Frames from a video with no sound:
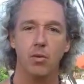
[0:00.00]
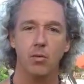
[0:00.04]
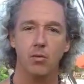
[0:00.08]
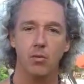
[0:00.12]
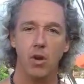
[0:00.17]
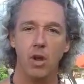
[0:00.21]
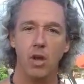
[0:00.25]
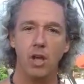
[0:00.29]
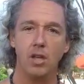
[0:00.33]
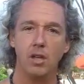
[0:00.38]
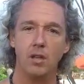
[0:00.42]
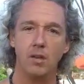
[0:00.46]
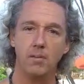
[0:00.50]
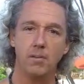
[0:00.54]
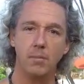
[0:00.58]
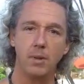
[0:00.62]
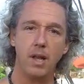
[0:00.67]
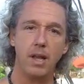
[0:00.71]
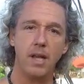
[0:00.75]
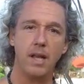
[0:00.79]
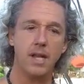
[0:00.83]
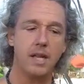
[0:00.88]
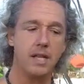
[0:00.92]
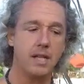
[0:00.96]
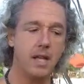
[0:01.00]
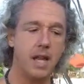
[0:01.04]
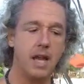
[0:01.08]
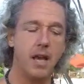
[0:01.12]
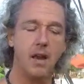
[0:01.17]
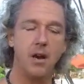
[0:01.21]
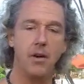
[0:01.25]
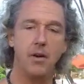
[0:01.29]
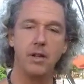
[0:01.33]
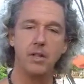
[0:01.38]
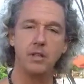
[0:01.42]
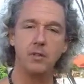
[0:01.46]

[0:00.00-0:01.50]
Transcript: Run, play, yell,